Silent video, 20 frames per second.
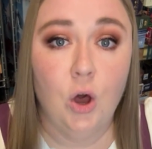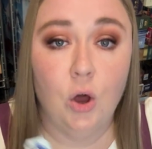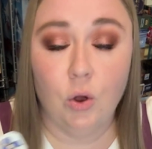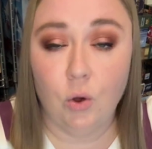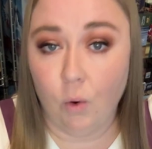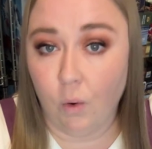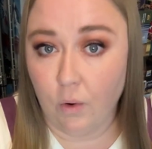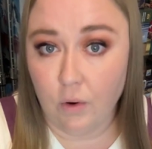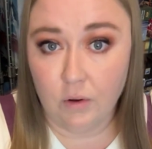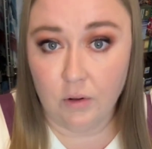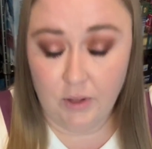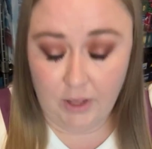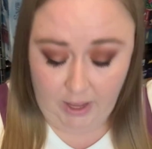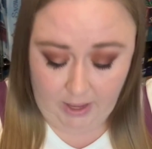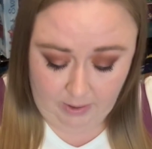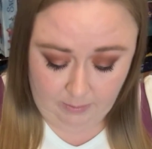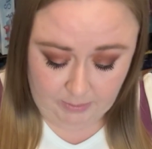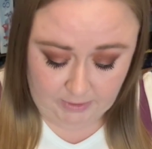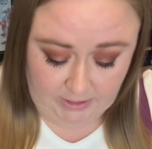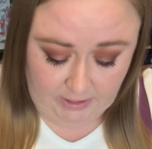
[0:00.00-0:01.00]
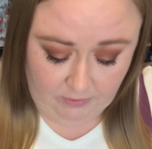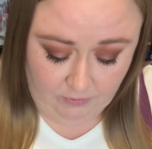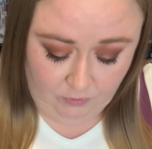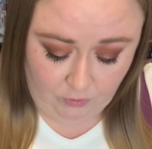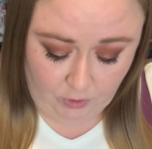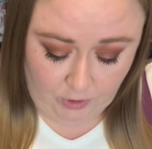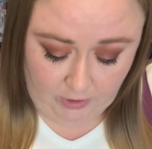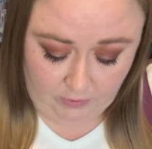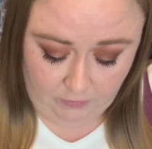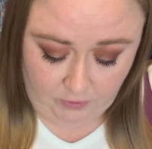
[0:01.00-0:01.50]
Coral comes in
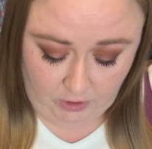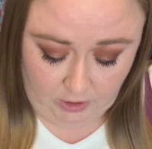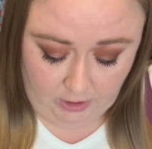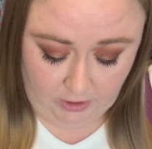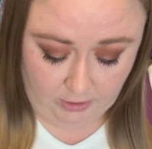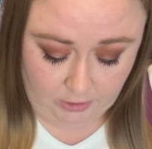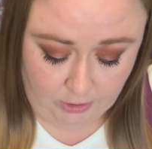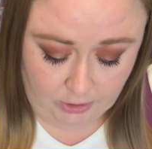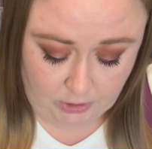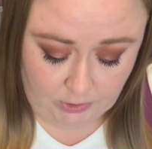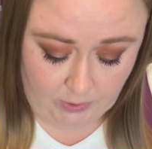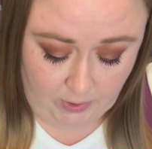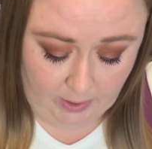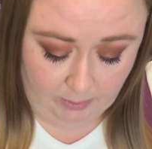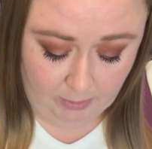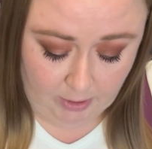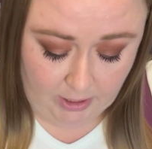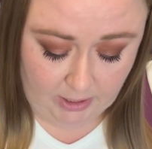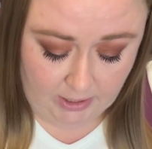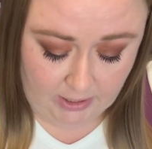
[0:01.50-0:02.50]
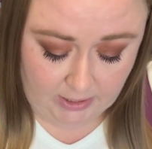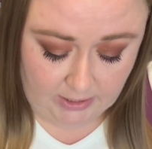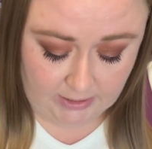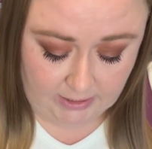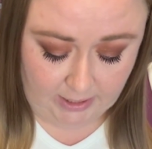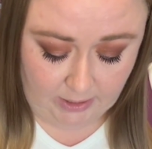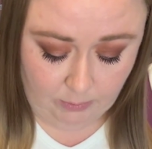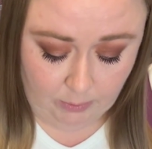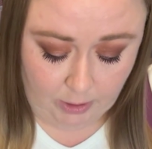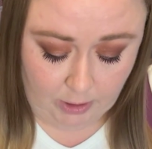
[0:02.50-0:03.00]
4 different colors, so I'm going to
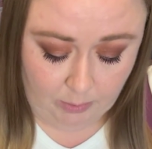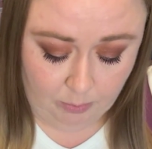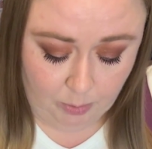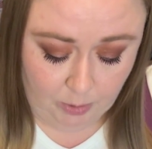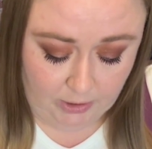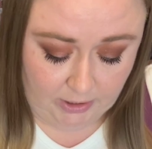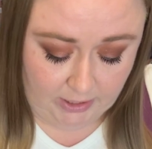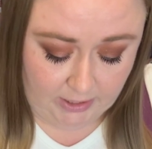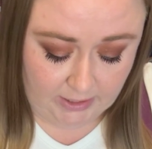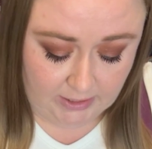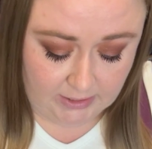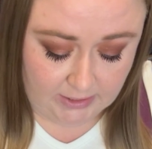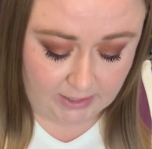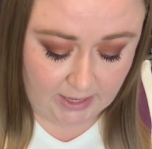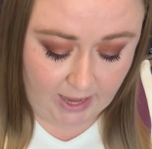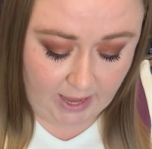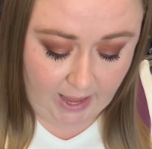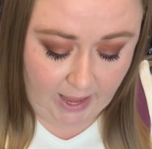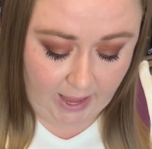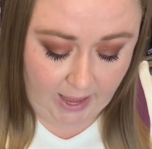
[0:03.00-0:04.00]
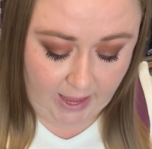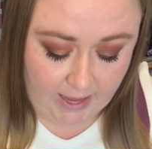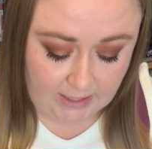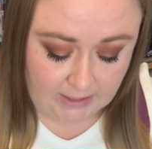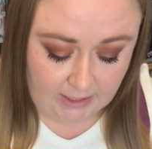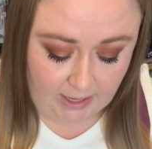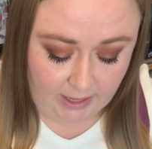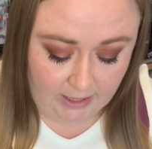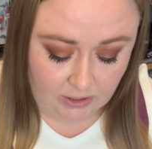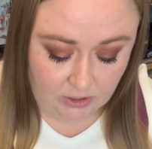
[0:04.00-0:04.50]
decide where to put this, and
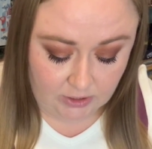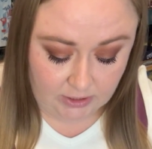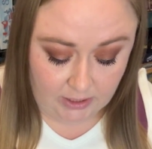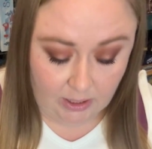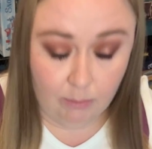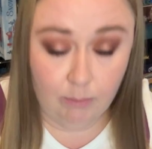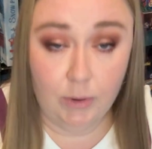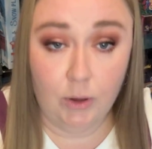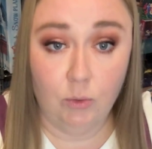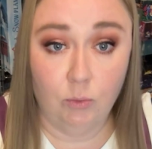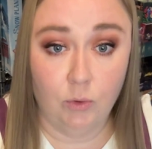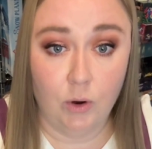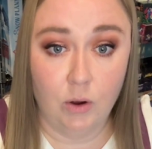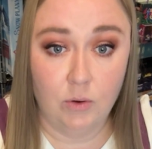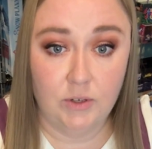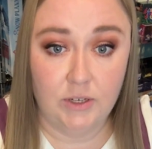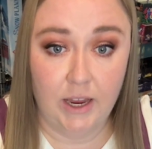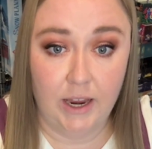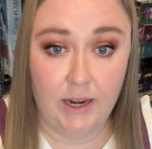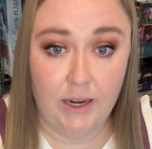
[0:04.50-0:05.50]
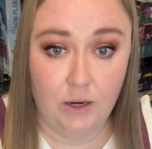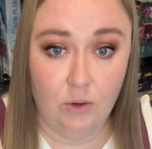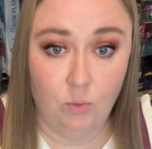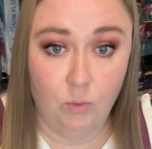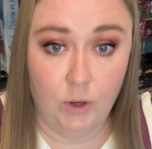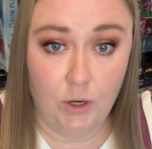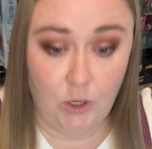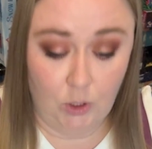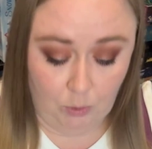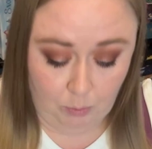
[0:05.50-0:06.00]
tiles can be rotated
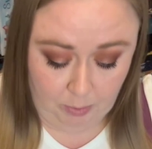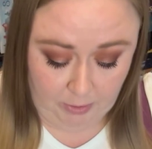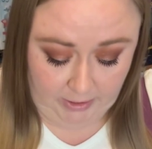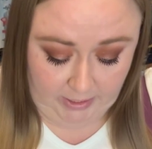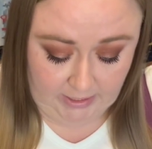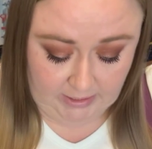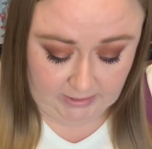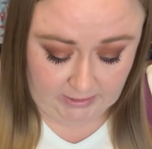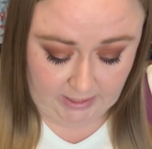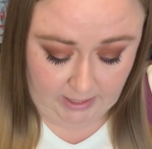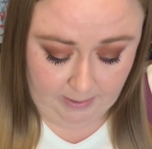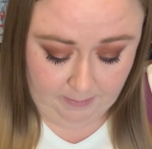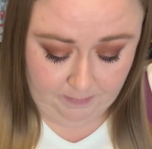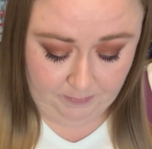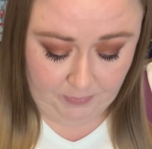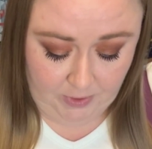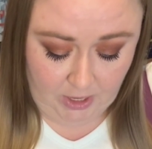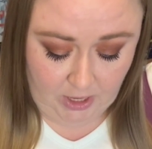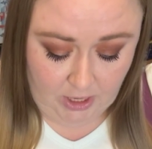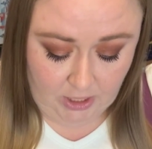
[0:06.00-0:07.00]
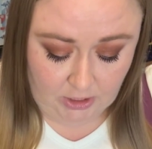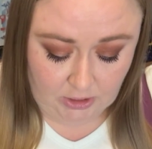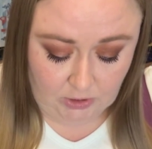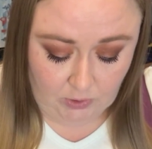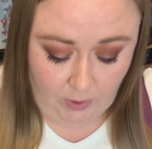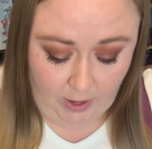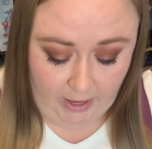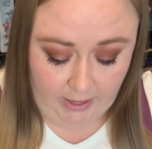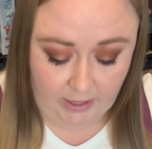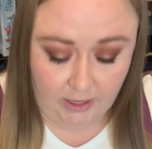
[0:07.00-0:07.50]
when you place them, so
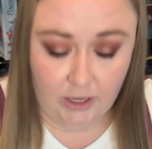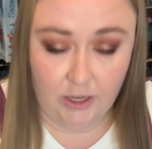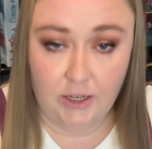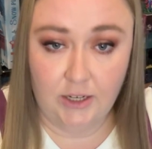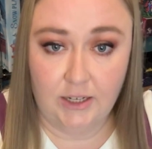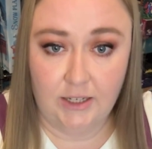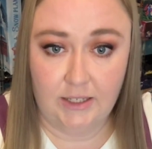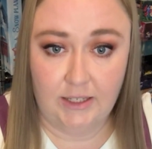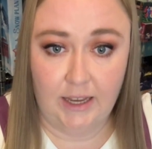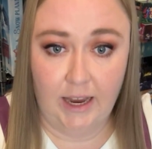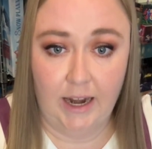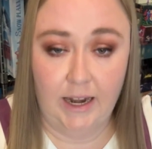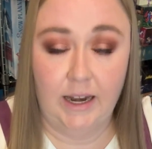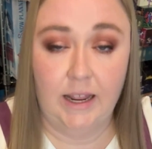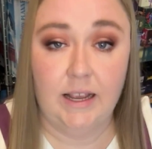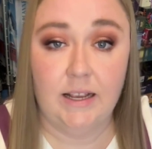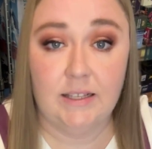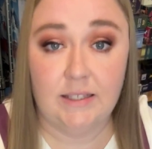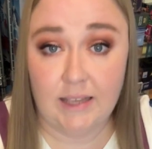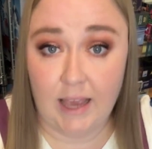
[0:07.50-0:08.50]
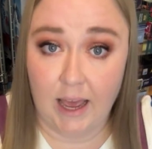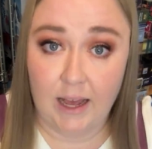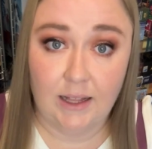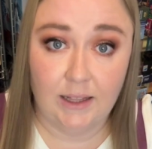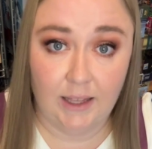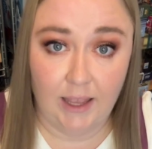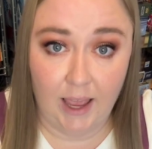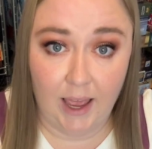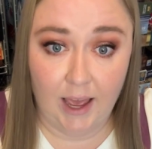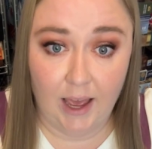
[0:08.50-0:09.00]
I could decide
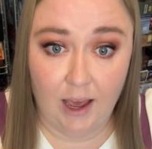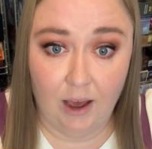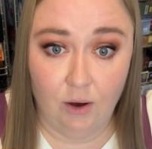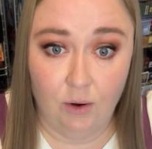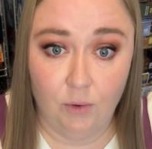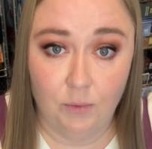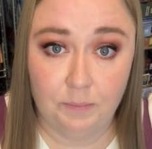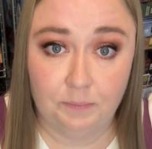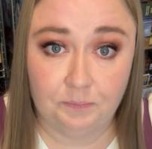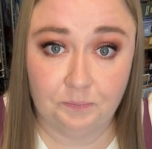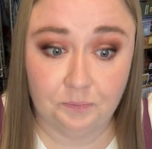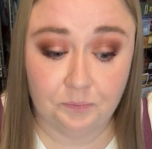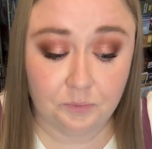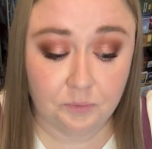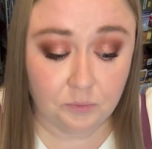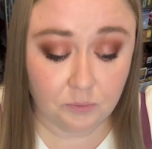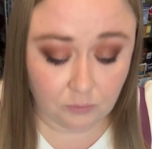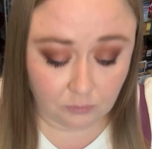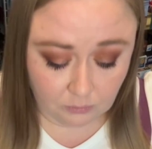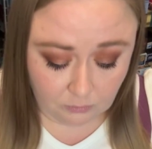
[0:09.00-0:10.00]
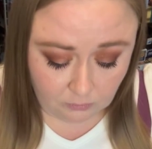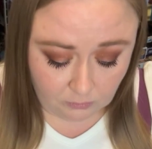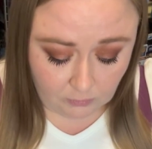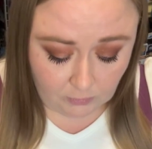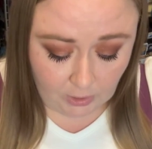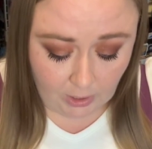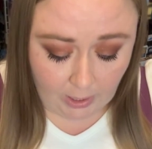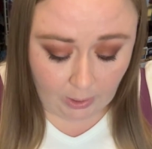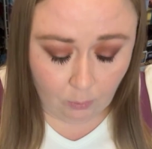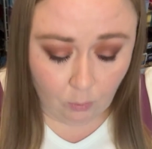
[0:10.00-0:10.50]
exactly how
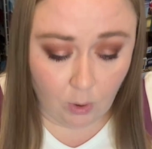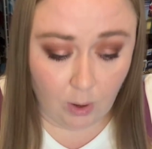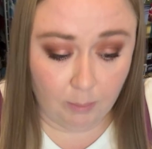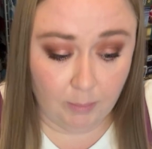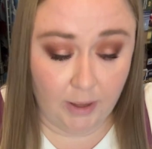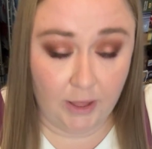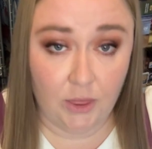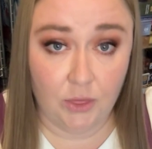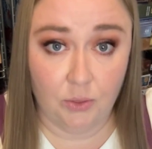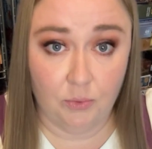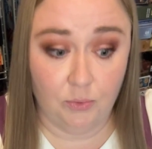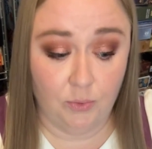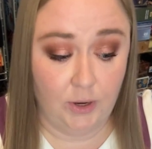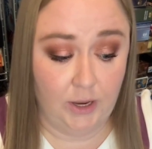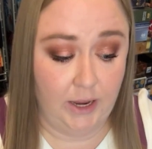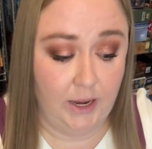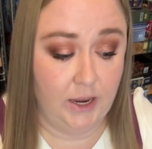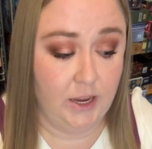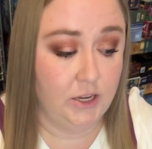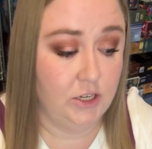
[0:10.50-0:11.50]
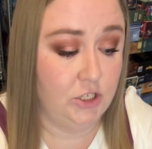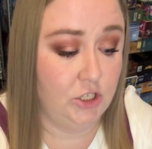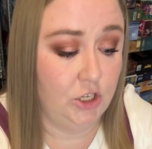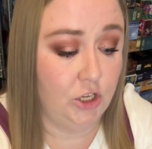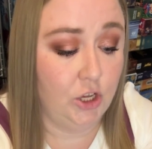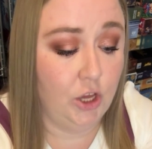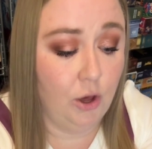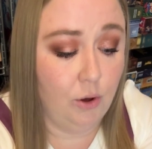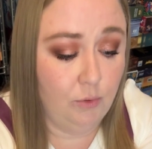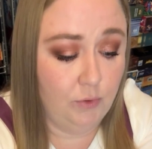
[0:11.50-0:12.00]
I want my 3 to
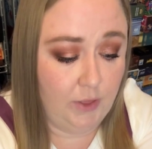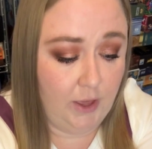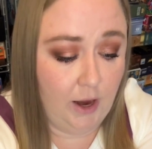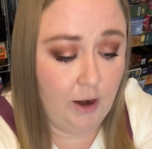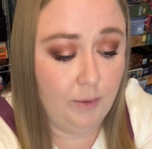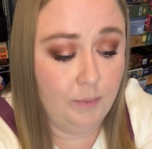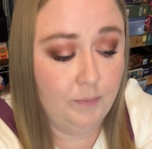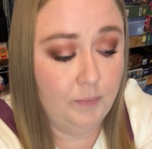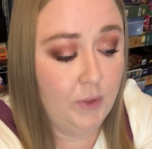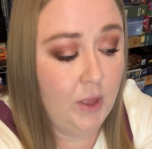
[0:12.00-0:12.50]
go there.